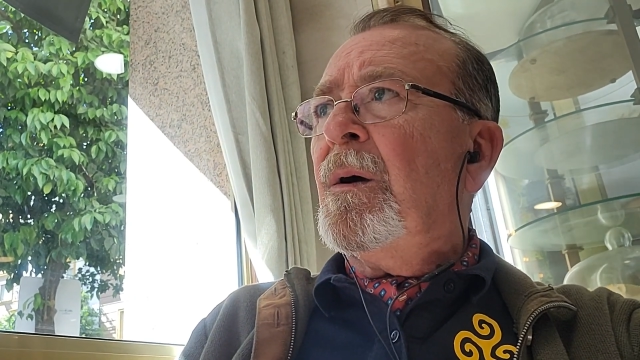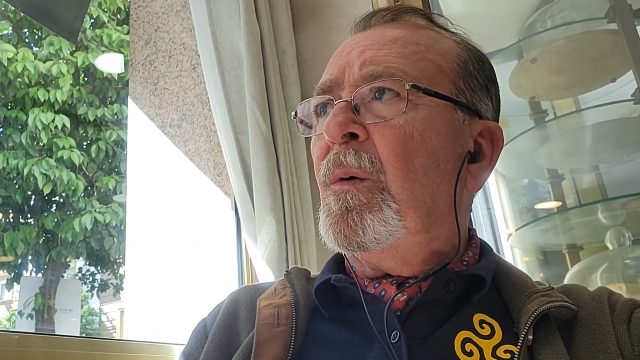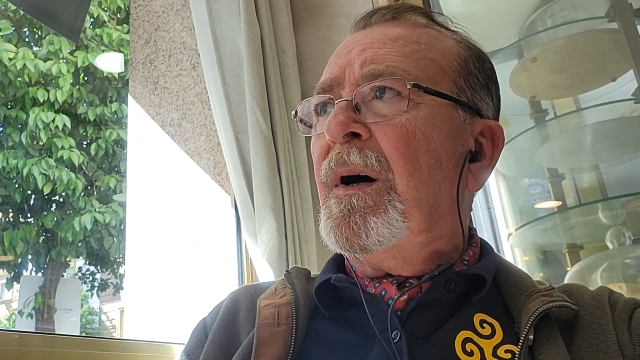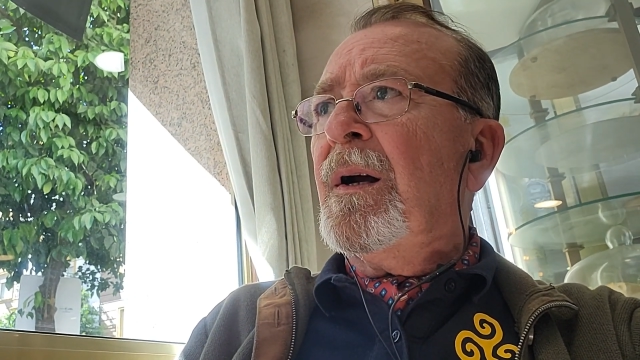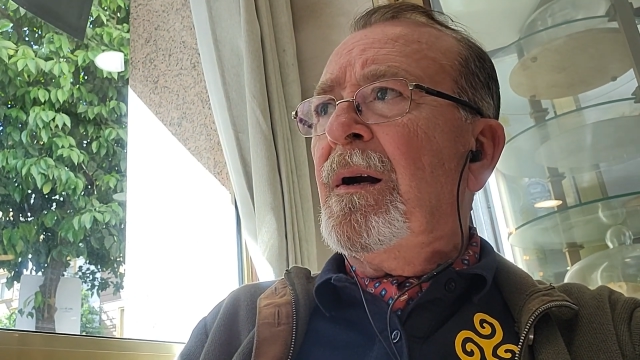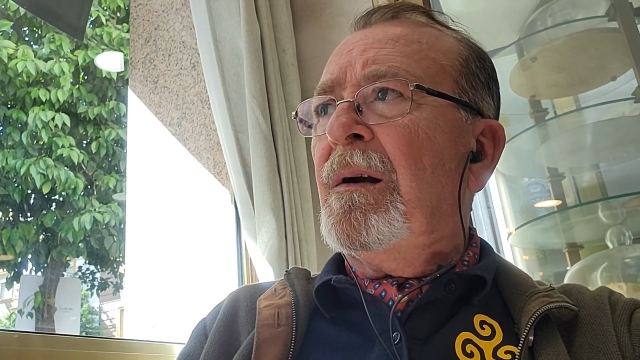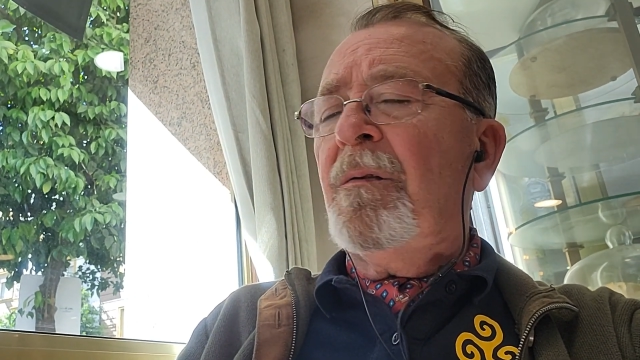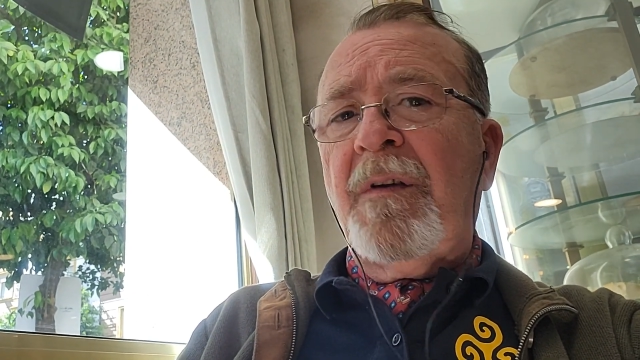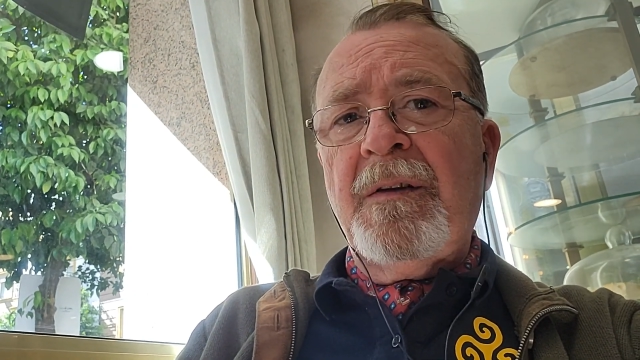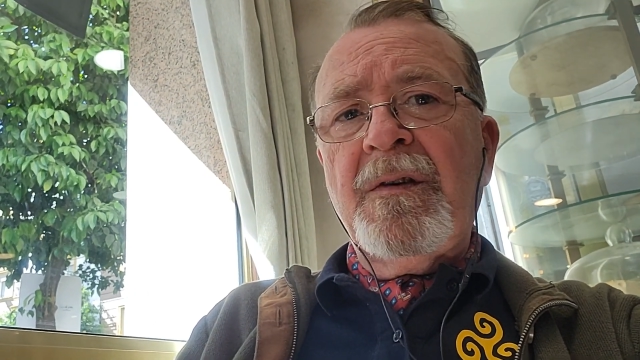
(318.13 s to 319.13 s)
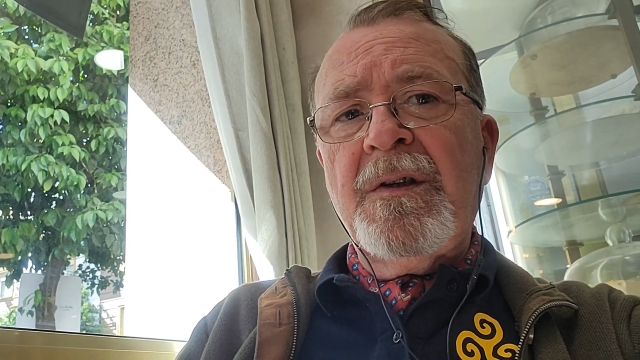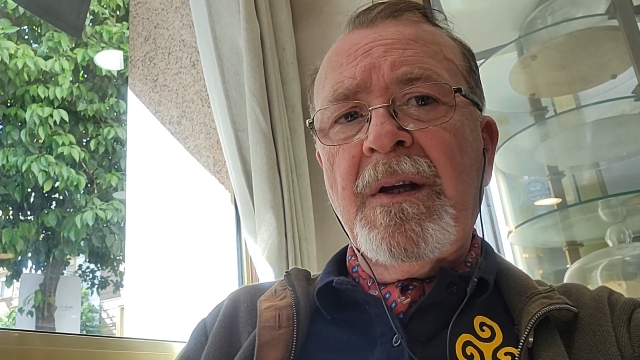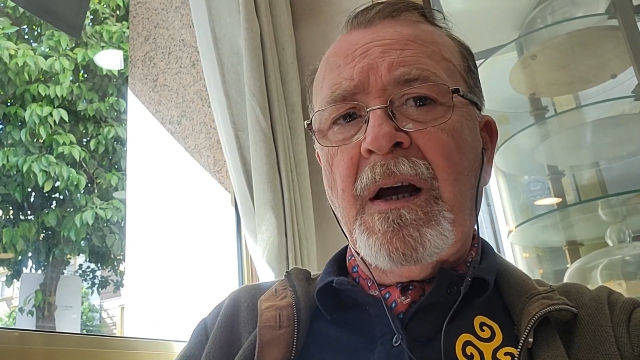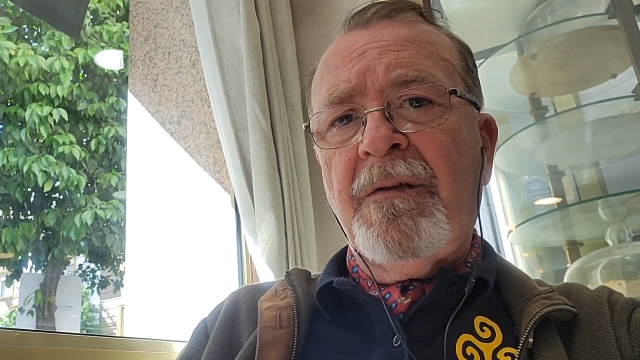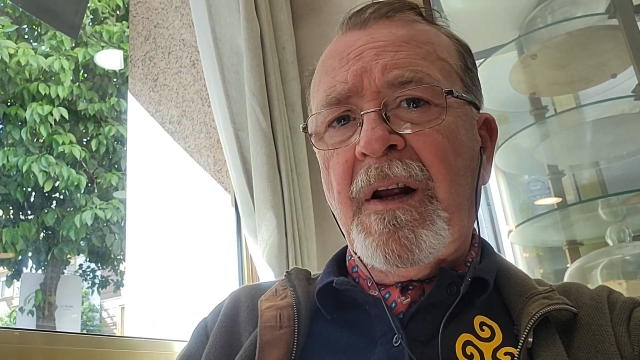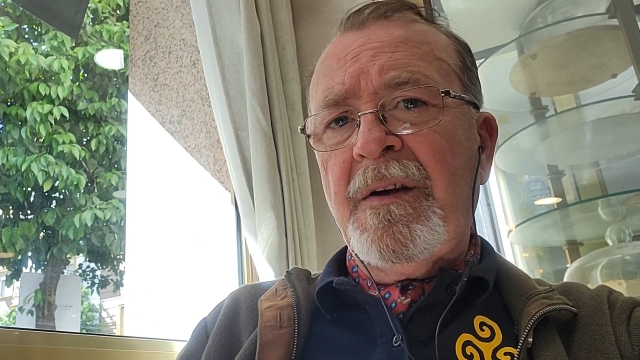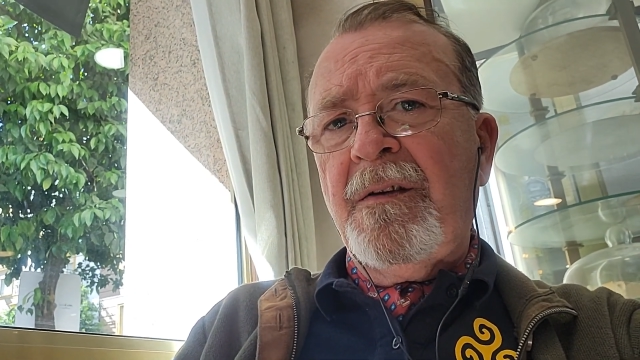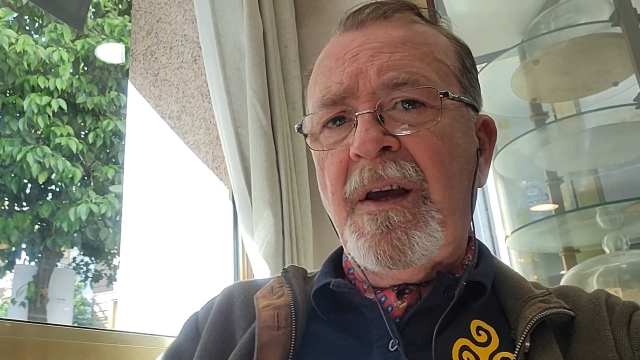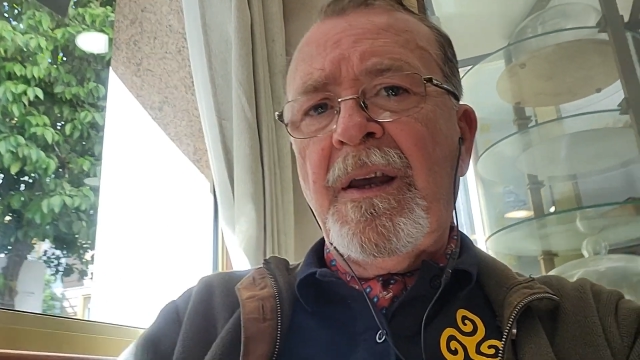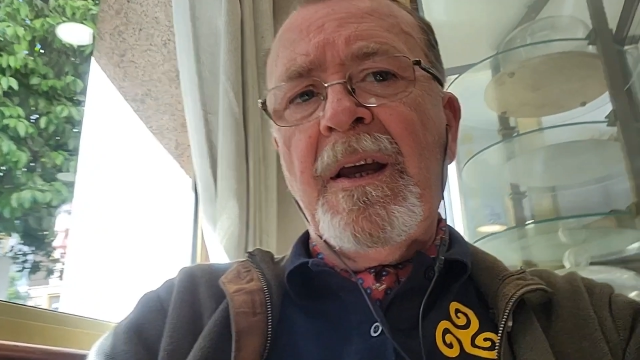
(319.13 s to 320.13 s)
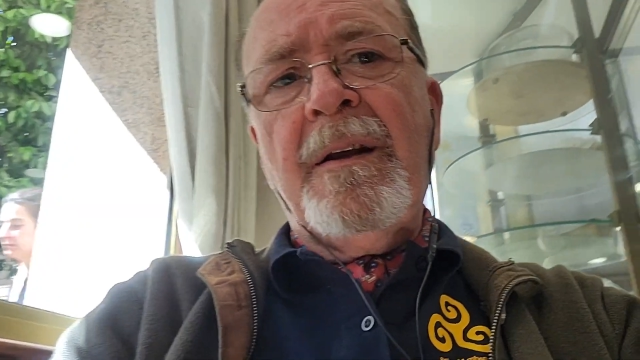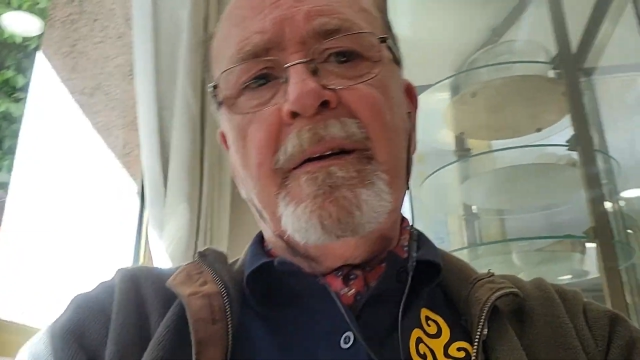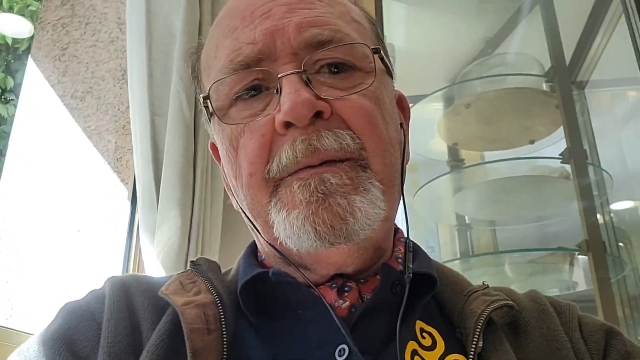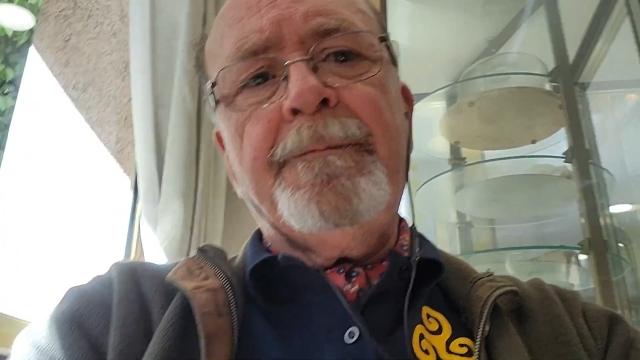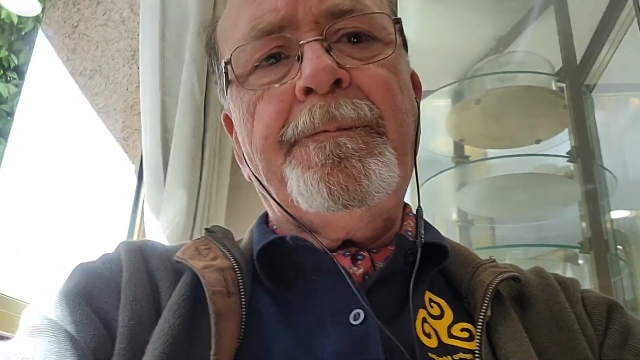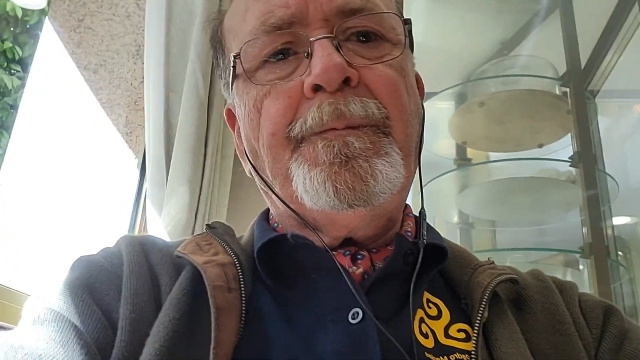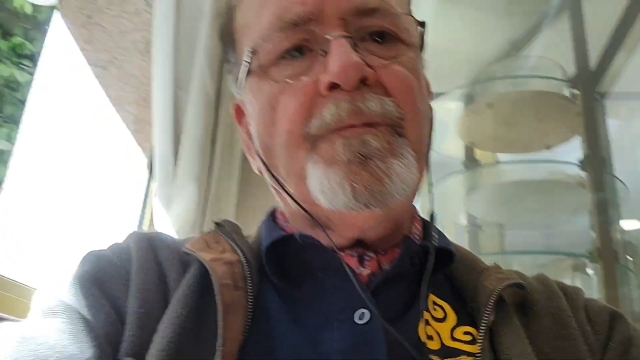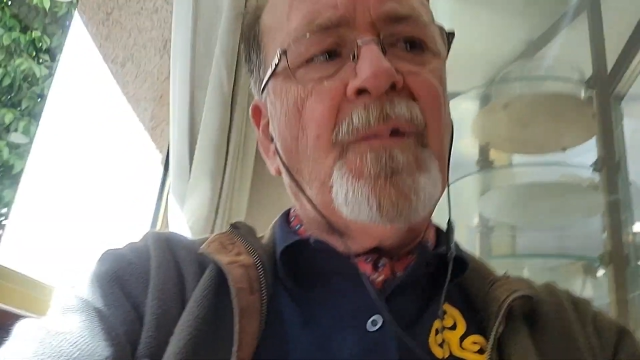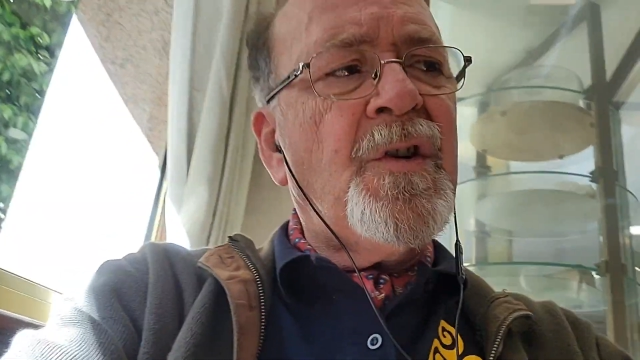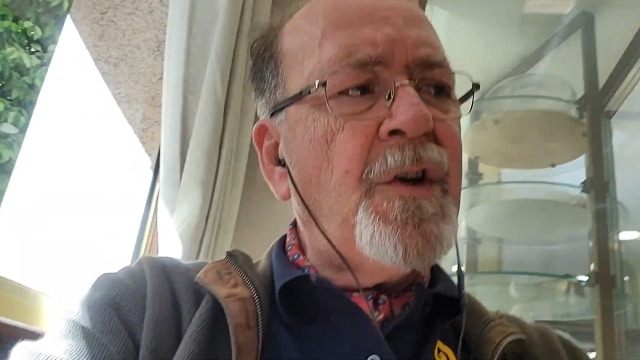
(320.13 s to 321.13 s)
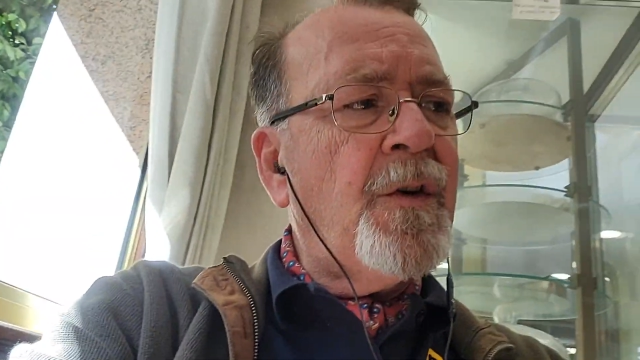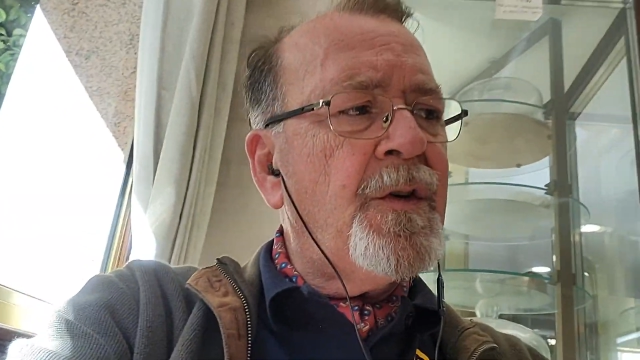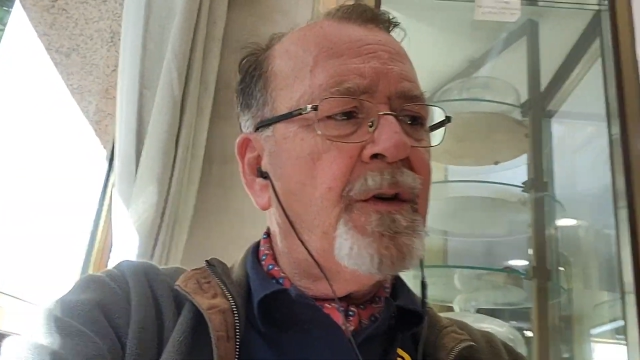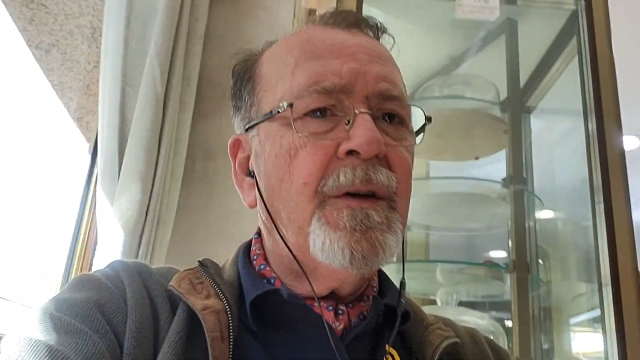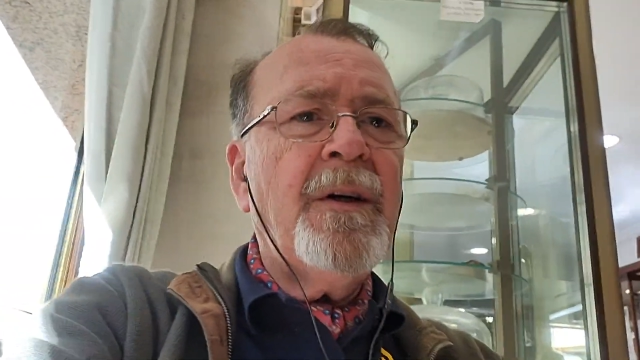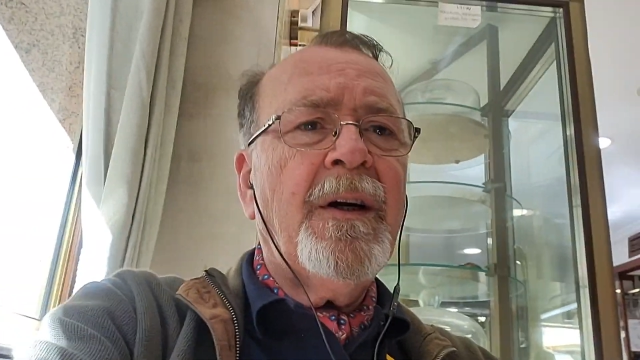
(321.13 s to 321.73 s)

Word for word: Well, friends, have a nice day and cheers.